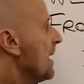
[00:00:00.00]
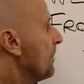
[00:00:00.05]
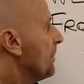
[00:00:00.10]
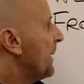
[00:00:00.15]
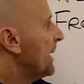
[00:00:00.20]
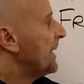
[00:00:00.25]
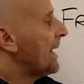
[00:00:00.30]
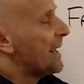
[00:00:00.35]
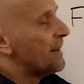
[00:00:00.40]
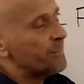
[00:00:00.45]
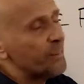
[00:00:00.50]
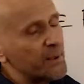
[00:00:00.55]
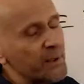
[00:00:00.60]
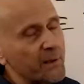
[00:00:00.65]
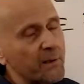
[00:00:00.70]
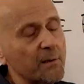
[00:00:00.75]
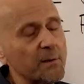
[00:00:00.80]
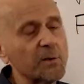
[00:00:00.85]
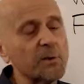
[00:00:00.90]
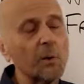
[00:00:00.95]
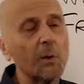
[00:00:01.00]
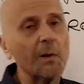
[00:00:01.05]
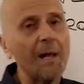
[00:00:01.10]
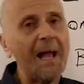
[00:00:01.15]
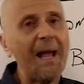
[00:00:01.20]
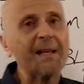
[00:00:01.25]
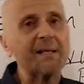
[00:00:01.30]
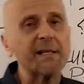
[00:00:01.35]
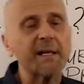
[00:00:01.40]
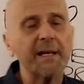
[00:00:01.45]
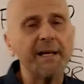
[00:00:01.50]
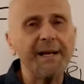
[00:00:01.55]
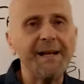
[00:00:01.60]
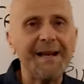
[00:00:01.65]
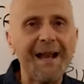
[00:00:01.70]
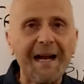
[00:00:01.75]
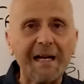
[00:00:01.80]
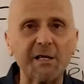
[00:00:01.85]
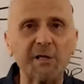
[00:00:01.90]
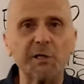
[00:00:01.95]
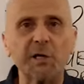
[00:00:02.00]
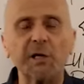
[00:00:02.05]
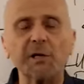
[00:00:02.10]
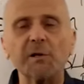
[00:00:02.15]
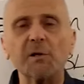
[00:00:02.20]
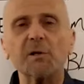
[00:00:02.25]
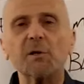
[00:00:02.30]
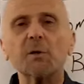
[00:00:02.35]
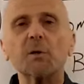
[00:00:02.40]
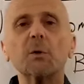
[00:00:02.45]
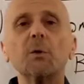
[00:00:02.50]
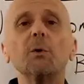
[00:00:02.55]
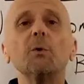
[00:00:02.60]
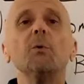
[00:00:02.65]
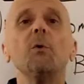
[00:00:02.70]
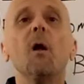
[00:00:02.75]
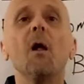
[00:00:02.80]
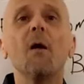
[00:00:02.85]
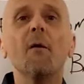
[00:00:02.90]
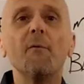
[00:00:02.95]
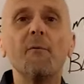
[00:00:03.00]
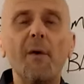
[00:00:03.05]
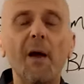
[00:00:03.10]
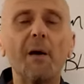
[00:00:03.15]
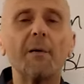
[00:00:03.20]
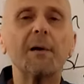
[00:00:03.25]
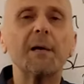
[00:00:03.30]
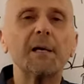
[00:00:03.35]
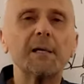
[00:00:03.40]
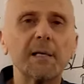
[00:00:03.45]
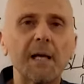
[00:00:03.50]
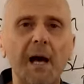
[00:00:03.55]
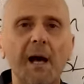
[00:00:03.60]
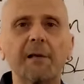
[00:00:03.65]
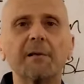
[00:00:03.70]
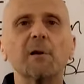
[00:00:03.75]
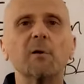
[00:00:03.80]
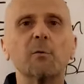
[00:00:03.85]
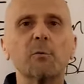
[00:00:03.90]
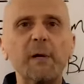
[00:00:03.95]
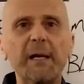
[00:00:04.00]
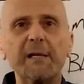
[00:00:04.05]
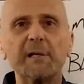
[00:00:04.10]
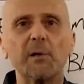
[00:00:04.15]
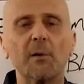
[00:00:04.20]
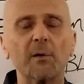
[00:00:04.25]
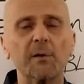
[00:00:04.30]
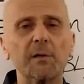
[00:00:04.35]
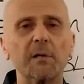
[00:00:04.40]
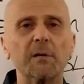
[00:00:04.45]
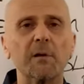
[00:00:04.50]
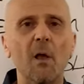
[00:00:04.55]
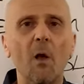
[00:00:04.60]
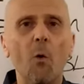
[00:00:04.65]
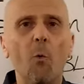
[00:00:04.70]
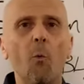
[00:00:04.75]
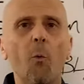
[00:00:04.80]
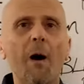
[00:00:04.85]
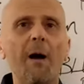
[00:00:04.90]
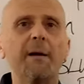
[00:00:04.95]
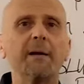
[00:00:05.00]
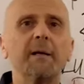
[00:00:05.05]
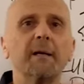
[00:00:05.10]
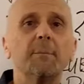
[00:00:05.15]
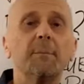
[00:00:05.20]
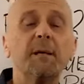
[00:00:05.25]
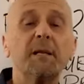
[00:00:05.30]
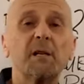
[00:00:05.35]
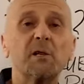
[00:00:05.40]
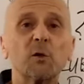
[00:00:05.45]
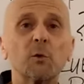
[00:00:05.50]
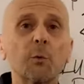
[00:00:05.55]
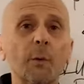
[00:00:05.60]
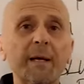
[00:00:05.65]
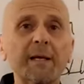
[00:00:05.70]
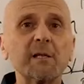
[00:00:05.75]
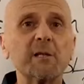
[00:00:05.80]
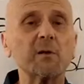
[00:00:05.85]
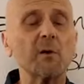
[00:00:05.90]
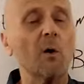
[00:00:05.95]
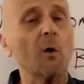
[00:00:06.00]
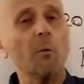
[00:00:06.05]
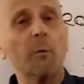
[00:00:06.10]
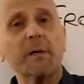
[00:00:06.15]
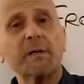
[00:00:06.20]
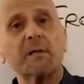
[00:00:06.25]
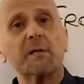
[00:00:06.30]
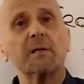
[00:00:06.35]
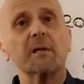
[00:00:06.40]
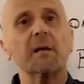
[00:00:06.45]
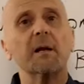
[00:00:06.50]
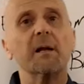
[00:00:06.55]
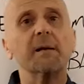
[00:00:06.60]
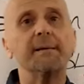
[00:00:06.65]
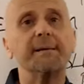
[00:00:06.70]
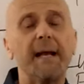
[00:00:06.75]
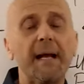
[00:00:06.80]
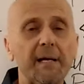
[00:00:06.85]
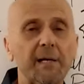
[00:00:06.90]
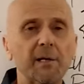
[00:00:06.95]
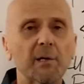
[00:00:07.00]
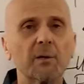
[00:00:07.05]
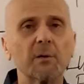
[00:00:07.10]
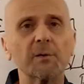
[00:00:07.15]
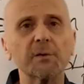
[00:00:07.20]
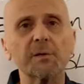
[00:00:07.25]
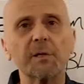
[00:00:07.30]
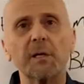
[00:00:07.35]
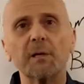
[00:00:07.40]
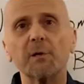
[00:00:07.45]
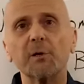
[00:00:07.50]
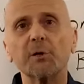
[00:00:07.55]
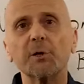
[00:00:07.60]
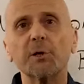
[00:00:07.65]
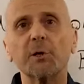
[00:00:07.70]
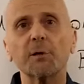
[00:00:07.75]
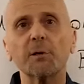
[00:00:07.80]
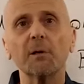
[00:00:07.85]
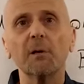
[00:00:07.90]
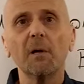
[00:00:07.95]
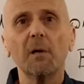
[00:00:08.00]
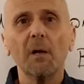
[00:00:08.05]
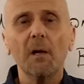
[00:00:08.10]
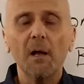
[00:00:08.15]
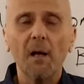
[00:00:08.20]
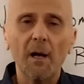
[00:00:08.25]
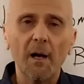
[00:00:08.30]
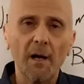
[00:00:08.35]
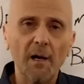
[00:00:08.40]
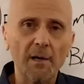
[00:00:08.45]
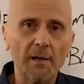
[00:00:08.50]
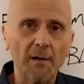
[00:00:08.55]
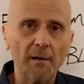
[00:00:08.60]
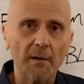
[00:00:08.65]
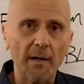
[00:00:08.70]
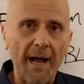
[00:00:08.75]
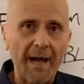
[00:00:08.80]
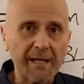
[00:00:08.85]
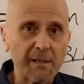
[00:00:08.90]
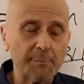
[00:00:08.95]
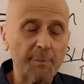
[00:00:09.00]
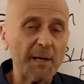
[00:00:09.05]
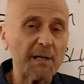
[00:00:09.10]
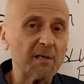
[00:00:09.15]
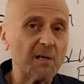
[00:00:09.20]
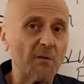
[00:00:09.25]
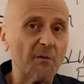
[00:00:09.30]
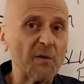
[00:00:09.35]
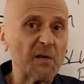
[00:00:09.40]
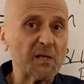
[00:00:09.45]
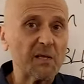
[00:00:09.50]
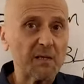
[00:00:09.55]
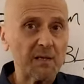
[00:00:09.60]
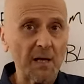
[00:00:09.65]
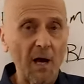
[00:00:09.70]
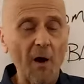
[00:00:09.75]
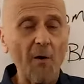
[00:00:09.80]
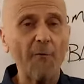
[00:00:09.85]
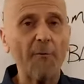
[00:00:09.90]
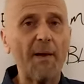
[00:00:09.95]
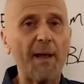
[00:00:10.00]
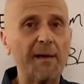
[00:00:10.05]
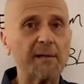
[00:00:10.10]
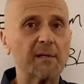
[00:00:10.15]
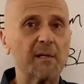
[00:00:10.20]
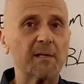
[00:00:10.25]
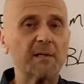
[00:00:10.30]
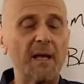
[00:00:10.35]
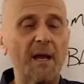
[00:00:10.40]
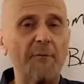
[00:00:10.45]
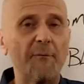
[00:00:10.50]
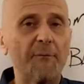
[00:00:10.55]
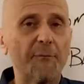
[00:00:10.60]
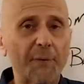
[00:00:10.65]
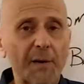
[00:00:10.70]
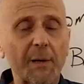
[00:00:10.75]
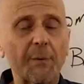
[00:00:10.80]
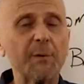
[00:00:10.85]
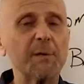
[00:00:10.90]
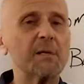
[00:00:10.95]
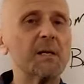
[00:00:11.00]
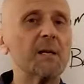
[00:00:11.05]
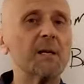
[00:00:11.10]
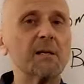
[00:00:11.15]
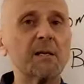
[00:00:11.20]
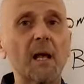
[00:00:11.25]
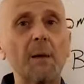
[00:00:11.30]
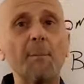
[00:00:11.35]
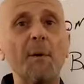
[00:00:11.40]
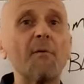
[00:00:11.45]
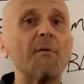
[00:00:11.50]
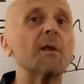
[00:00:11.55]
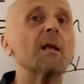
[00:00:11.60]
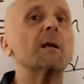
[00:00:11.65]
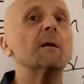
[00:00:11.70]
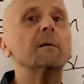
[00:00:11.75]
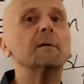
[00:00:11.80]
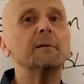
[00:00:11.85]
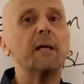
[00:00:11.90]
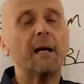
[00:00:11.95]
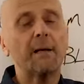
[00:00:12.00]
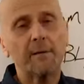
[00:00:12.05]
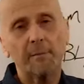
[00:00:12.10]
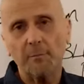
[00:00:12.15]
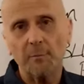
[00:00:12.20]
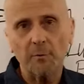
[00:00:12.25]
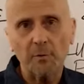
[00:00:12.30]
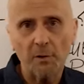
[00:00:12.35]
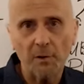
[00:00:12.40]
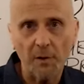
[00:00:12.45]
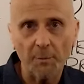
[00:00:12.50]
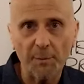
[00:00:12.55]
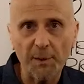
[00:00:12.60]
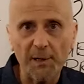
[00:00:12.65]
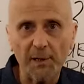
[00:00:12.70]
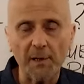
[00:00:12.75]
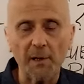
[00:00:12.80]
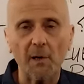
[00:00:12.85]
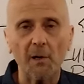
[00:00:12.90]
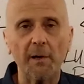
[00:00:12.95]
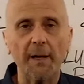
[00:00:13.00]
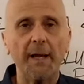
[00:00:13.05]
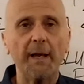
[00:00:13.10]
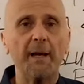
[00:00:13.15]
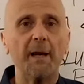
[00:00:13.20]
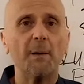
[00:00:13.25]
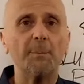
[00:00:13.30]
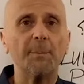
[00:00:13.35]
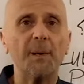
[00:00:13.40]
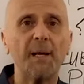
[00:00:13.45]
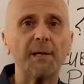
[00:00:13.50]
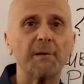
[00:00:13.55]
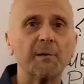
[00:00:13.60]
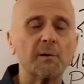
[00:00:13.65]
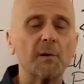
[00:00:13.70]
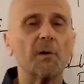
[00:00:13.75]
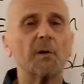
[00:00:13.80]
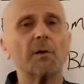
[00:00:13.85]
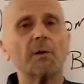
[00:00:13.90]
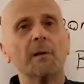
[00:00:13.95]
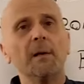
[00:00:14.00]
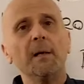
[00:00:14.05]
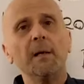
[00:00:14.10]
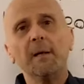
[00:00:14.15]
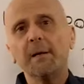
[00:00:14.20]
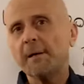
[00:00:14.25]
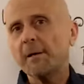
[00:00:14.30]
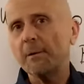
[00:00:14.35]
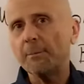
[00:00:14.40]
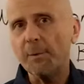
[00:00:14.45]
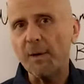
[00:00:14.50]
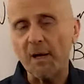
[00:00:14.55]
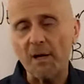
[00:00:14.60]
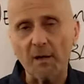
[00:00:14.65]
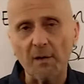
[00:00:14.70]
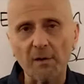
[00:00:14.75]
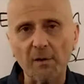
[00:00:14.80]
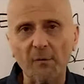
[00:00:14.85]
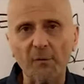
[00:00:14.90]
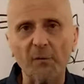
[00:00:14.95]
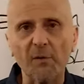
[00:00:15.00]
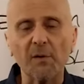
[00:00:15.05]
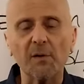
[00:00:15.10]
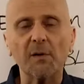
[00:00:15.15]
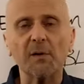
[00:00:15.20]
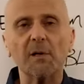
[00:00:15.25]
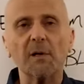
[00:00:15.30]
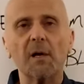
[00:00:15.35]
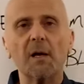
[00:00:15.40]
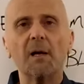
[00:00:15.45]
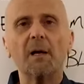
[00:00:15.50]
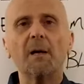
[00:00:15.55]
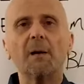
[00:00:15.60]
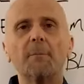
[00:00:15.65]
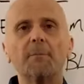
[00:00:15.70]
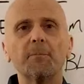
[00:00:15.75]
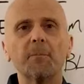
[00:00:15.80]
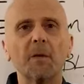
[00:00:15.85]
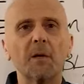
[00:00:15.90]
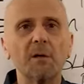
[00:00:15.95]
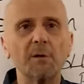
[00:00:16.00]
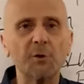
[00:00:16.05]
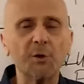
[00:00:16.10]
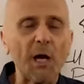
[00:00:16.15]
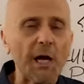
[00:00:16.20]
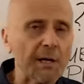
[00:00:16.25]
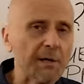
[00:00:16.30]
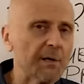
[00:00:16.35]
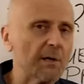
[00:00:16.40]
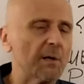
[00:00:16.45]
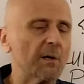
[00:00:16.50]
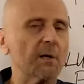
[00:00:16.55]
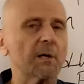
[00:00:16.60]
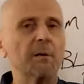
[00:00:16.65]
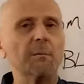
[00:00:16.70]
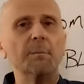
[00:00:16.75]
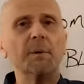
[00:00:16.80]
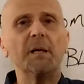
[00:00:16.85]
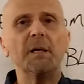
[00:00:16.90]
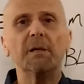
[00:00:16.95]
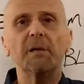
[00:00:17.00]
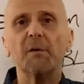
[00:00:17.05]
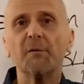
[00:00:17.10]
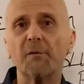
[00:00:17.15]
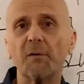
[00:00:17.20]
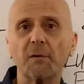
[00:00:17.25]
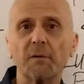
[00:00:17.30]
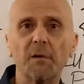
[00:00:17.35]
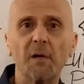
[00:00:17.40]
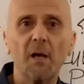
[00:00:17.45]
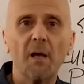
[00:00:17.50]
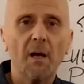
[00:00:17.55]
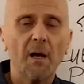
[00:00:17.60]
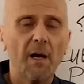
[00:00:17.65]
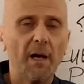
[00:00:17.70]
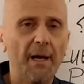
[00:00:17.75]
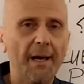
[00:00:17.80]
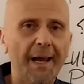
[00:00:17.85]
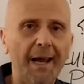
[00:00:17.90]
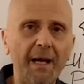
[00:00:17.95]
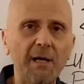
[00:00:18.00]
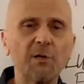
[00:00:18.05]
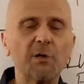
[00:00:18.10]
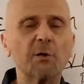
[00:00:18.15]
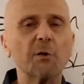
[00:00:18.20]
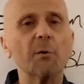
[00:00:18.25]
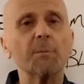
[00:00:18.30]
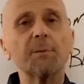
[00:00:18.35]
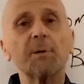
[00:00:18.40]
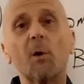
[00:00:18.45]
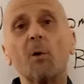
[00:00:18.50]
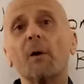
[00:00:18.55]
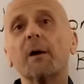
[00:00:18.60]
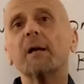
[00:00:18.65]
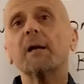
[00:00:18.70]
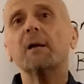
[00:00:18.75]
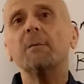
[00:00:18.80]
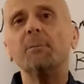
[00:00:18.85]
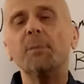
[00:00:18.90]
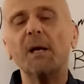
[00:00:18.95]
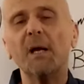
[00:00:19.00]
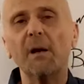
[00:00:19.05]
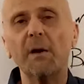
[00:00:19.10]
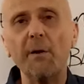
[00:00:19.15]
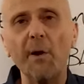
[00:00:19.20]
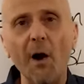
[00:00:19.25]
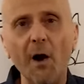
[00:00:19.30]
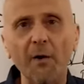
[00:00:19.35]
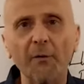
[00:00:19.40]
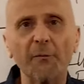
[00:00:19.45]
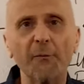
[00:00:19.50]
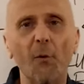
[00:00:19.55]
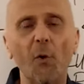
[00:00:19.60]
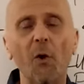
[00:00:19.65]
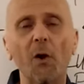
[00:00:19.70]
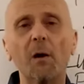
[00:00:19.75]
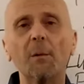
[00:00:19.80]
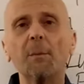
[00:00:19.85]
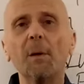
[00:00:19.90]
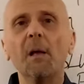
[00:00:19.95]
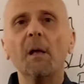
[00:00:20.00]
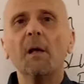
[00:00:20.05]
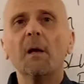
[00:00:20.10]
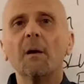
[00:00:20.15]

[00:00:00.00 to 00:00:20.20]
But that particular soul has connections to various other resources. One could be the twin soul, which is an identical signature uh, aspects of itself. It has the same frequency, same everything that could be incarnating on planet Earth, could be at a different uh, gender, can be in different uh, age groups, or it can be a non-form.